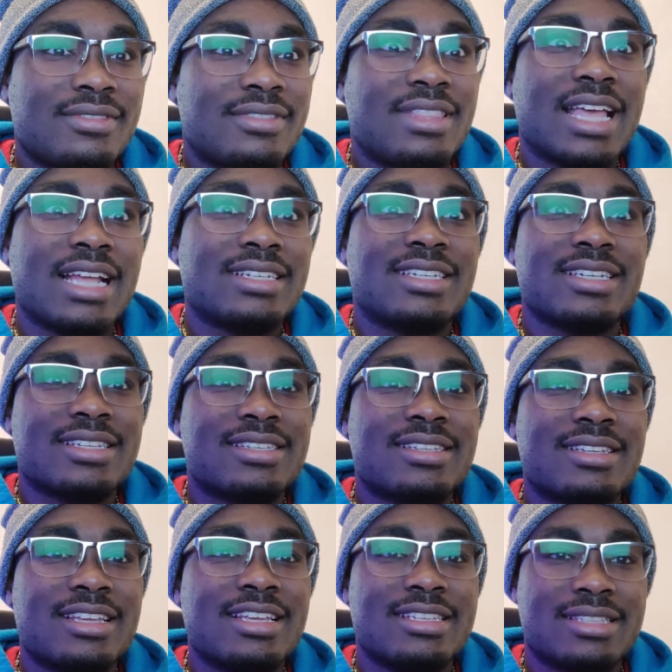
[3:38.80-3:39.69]

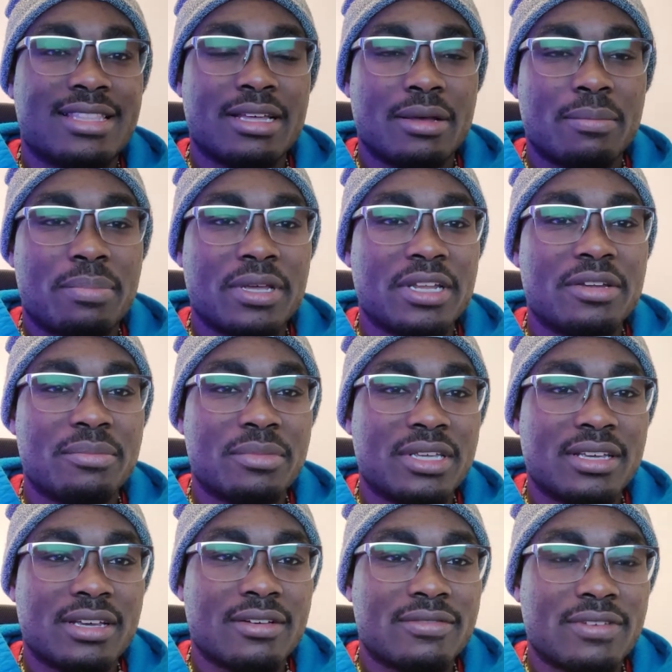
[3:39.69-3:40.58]
just is the
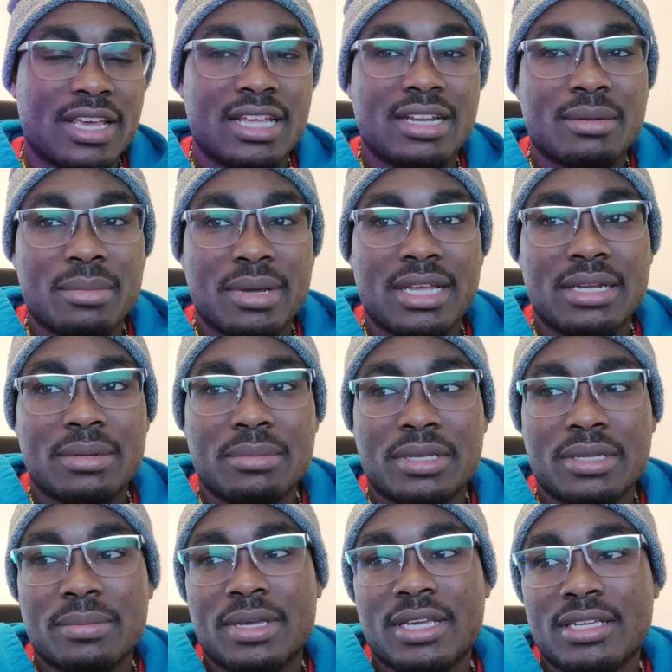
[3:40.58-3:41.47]
epitome of anime to
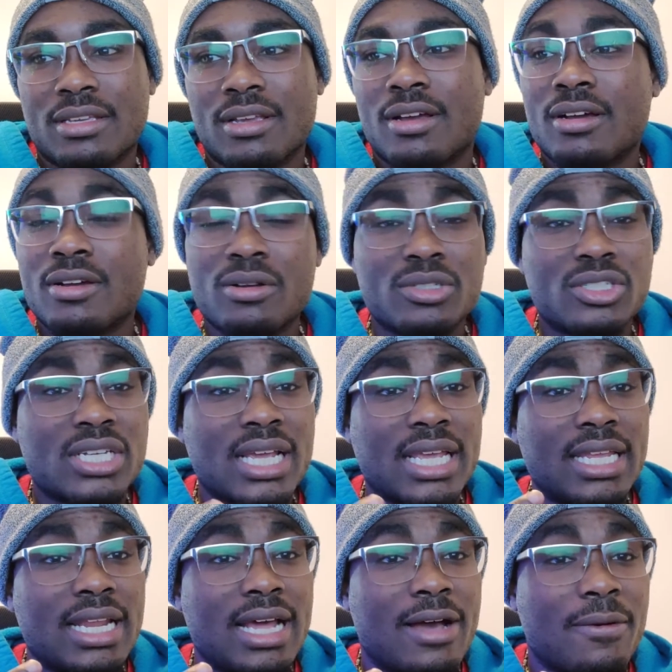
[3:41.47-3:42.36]
me, man. Y'all go
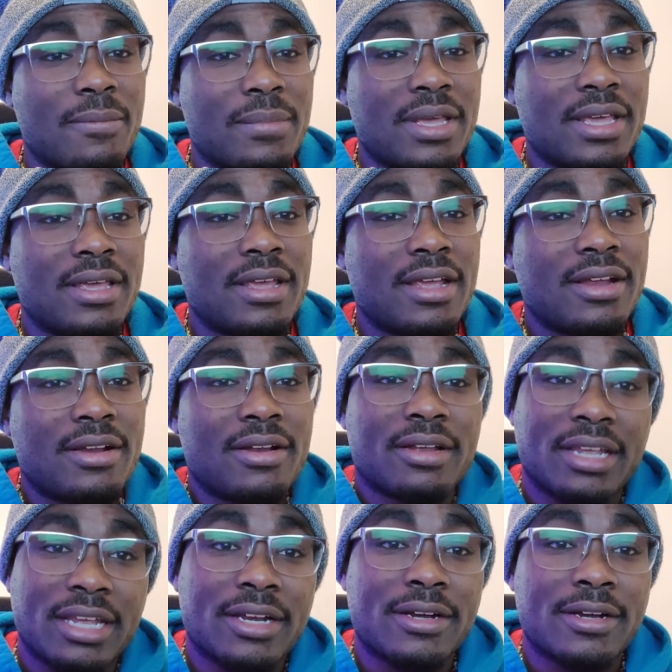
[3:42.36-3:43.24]
check it out, man. Air
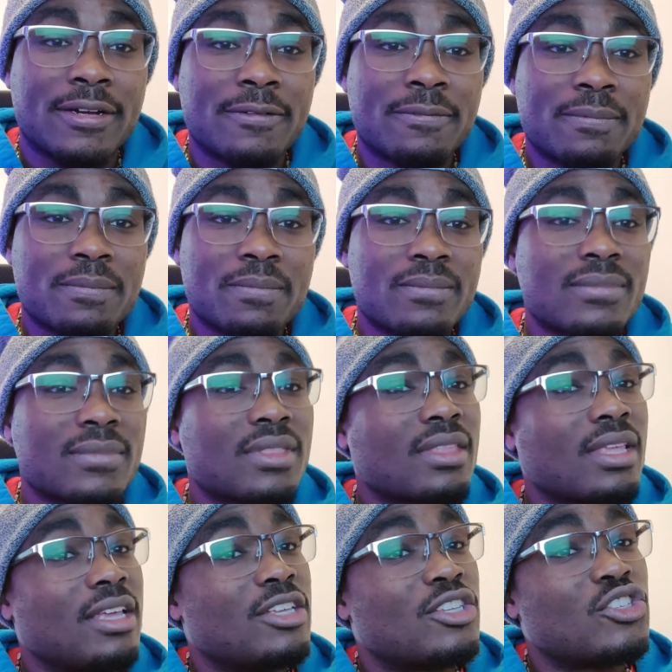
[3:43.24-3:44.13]
Gear
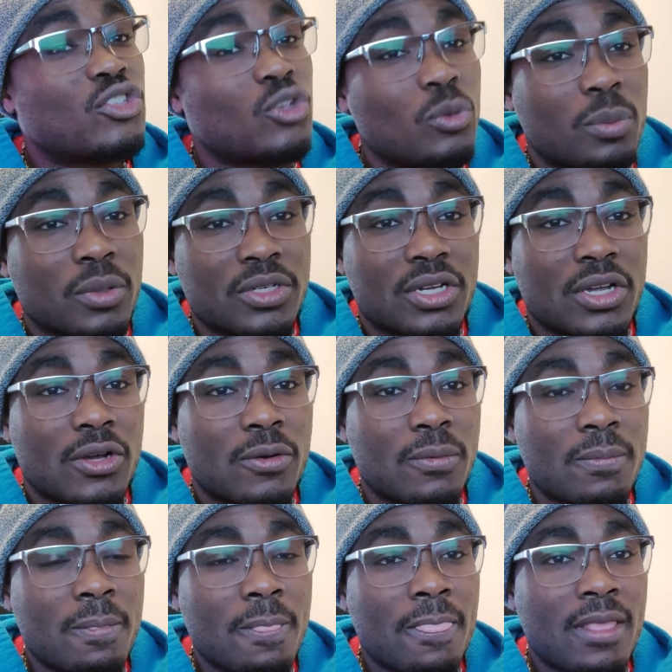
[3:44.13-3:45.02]
is super
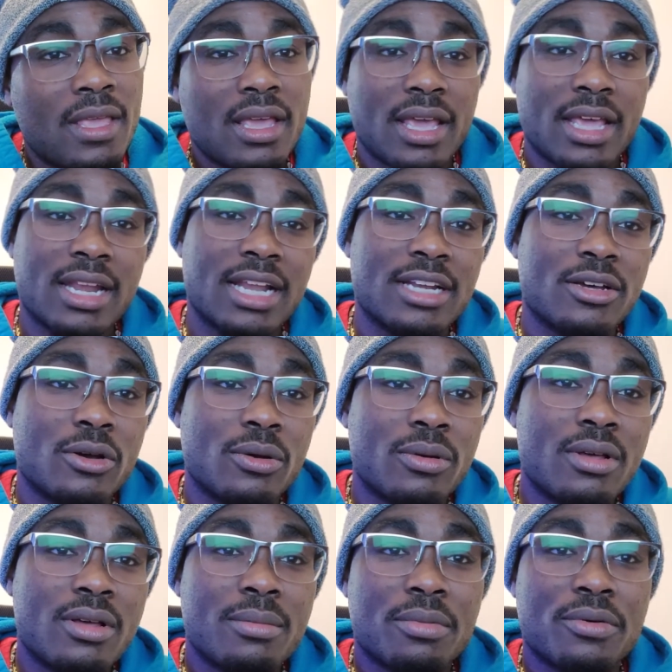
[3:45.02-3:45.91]
dope, and I
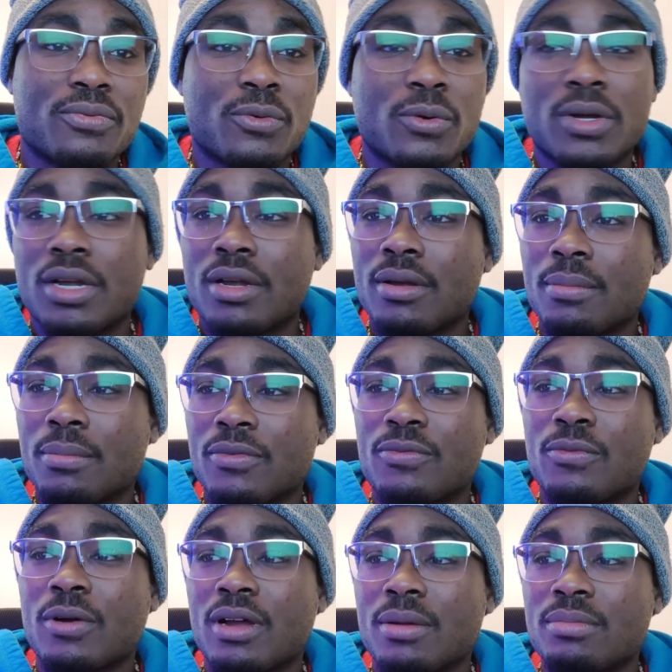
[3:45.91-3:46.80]
know before
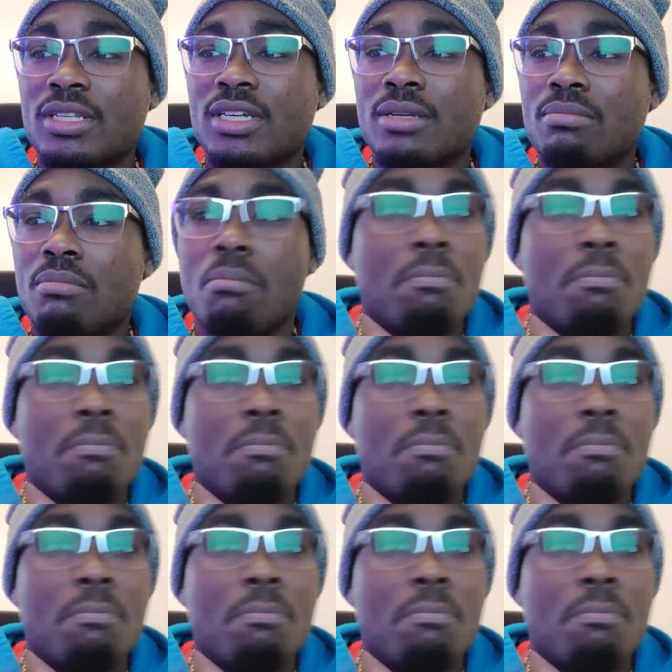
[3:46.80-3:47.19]
I'm done,